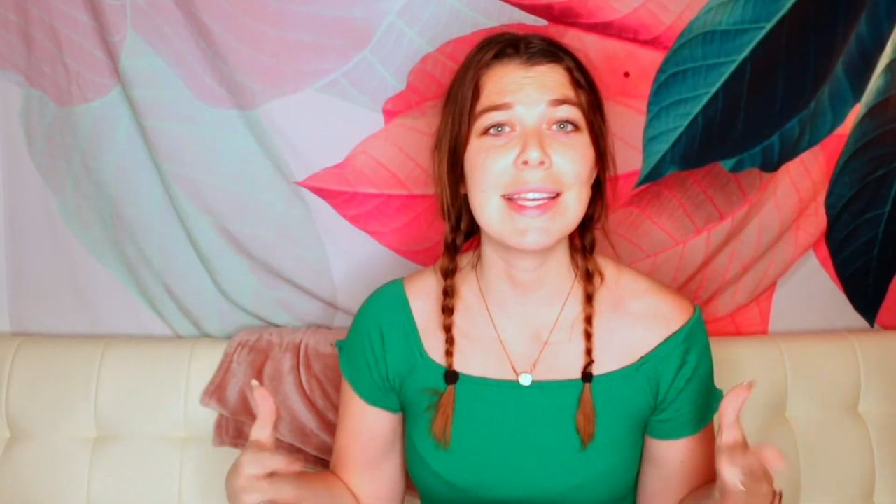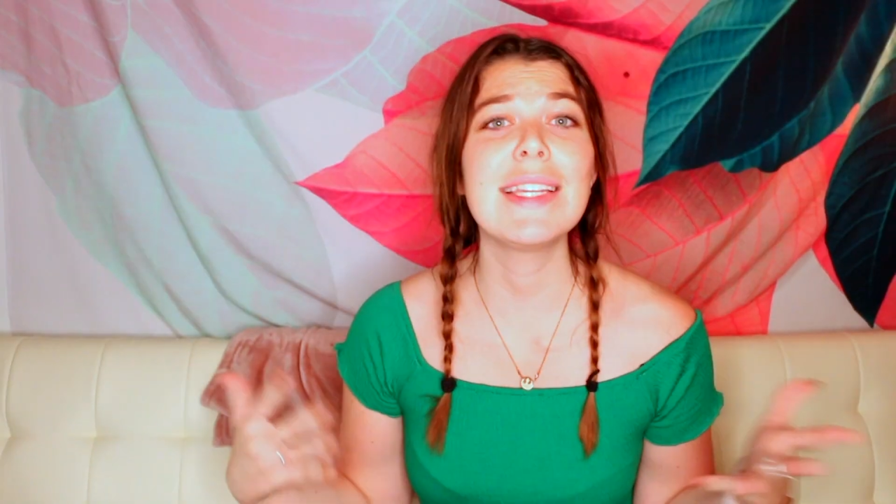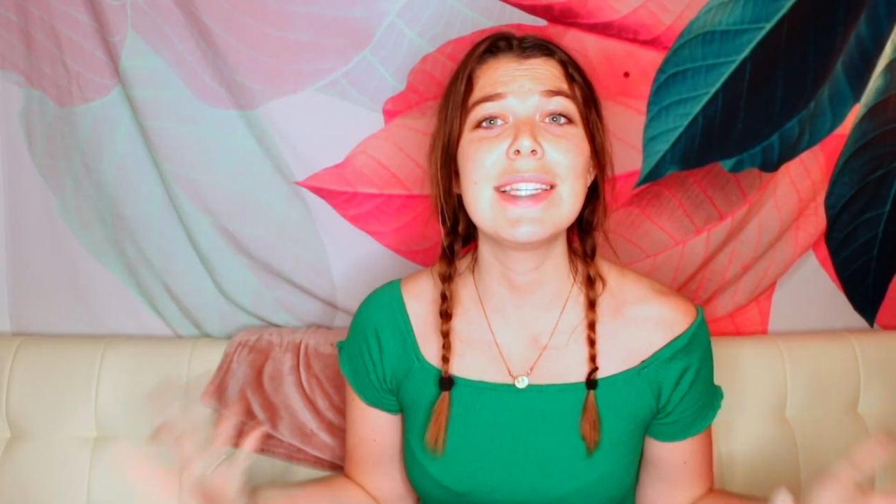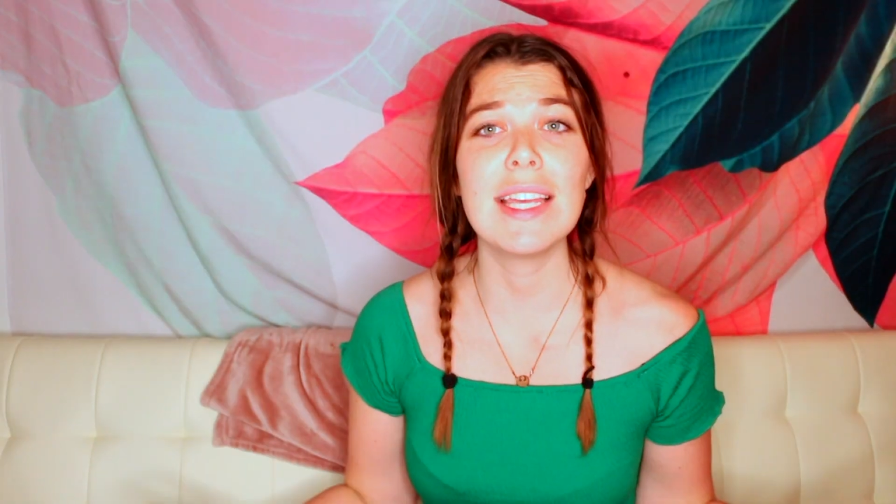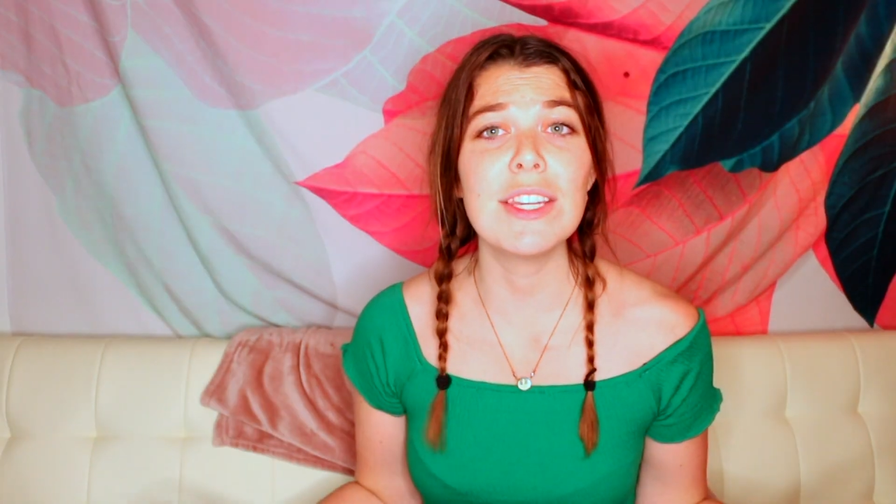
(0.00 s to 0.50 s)

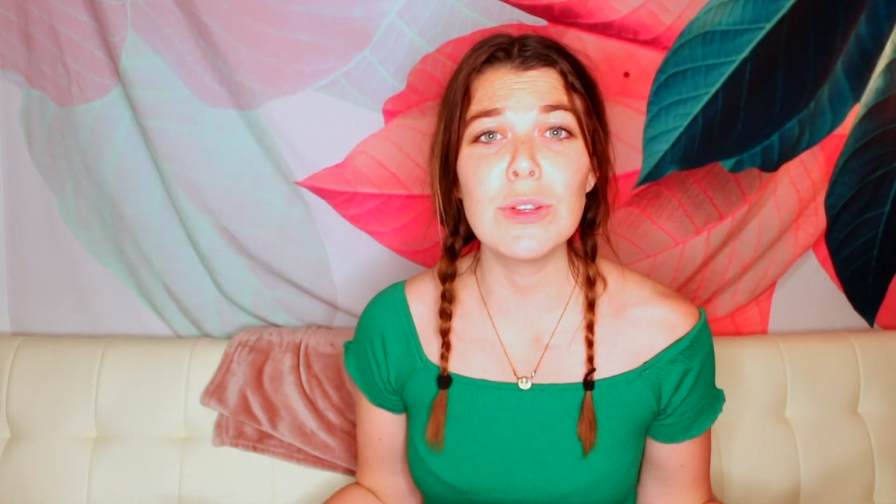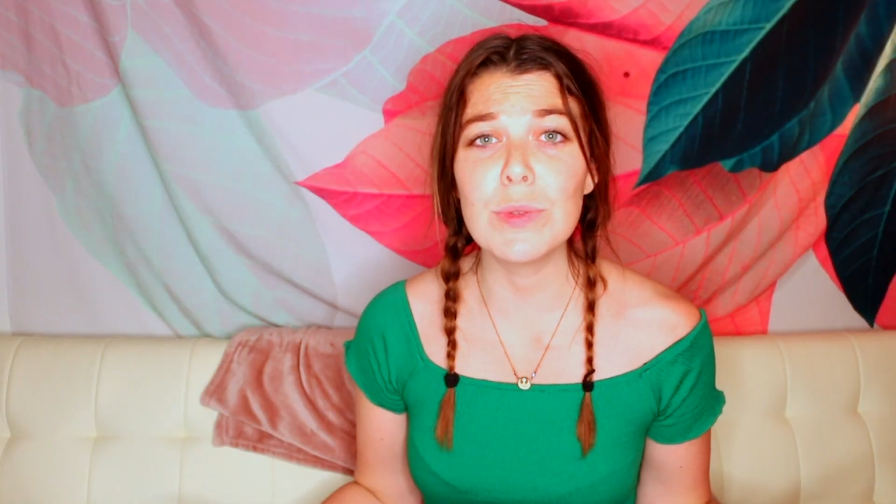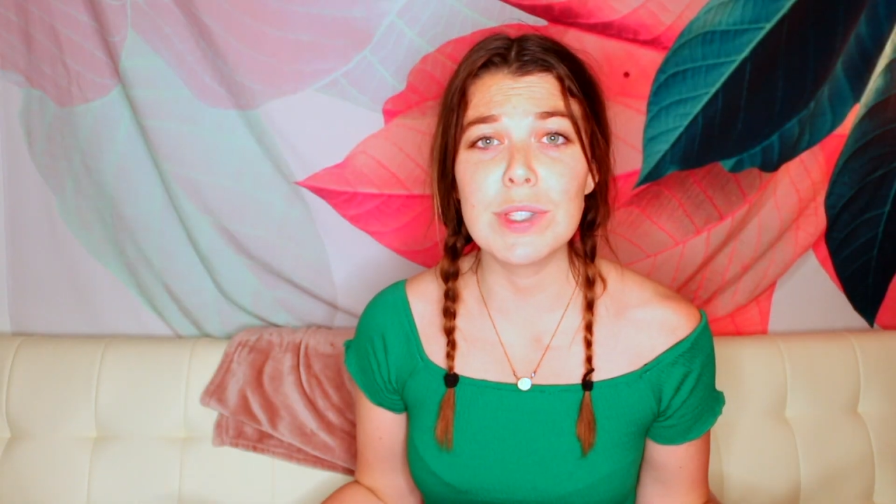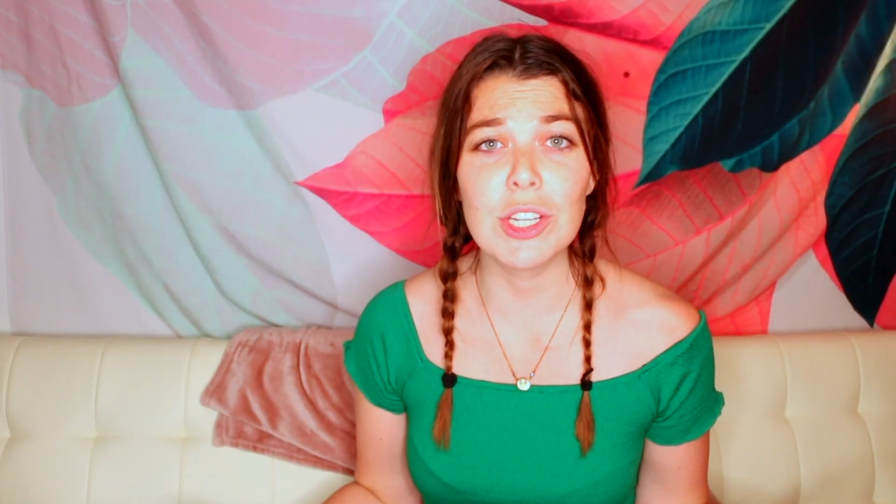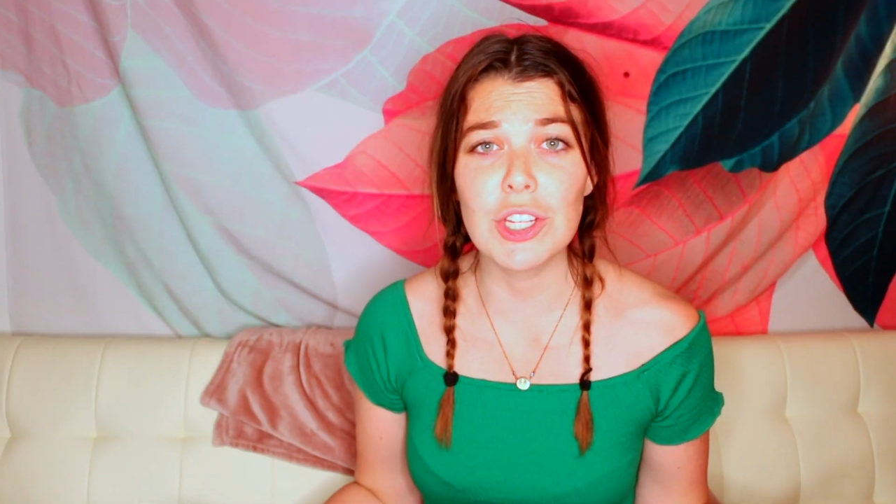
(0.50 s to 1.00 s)

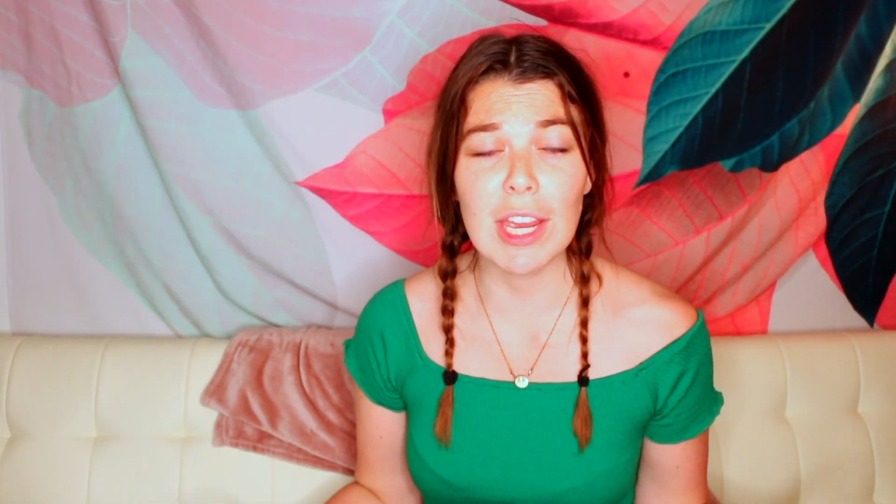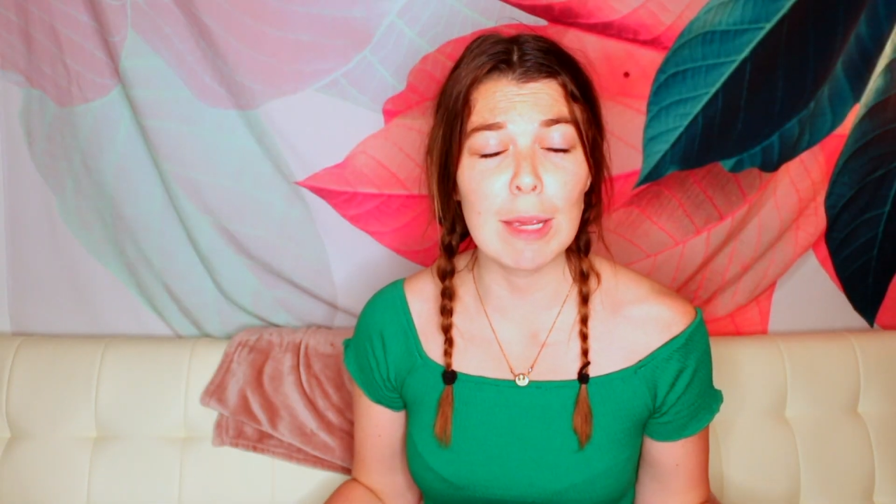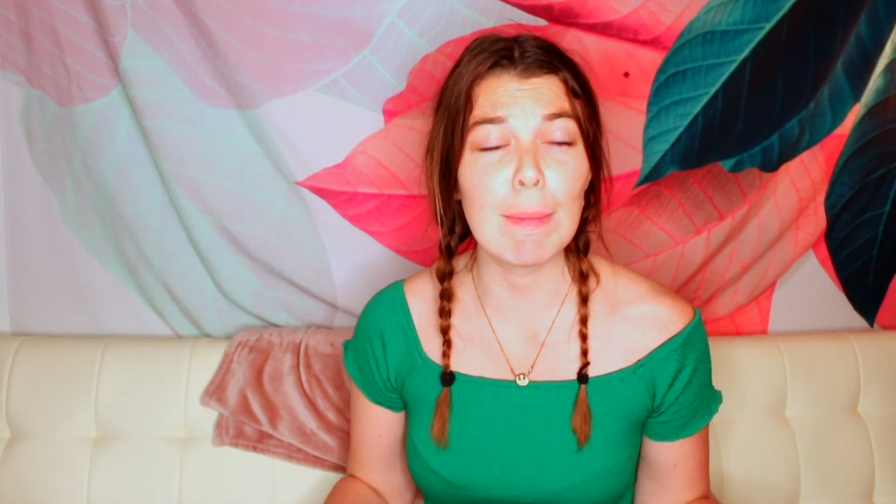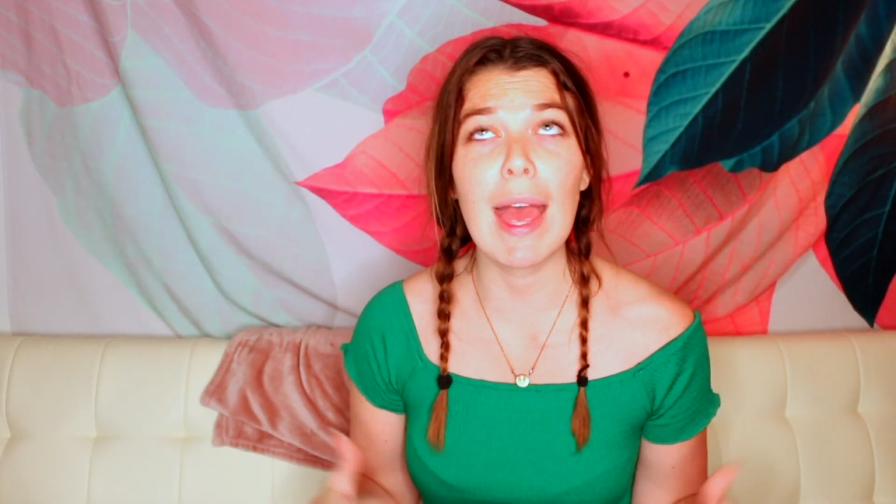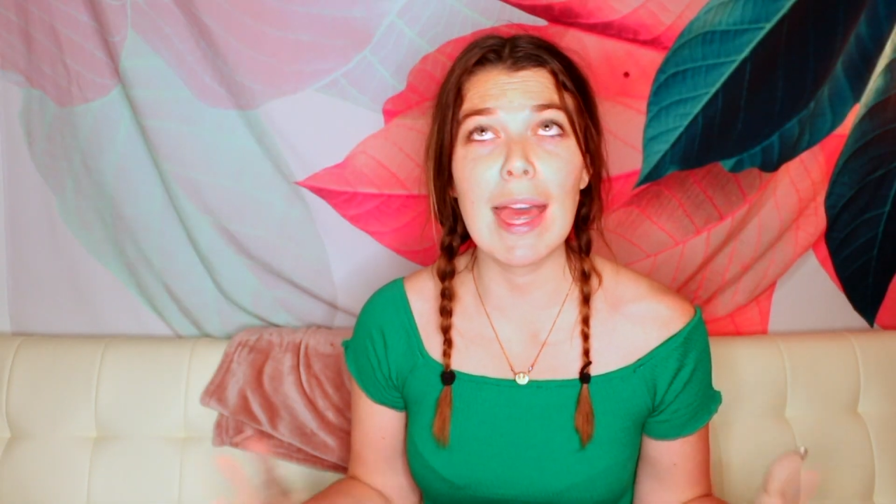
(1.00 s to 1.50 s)
continues to shame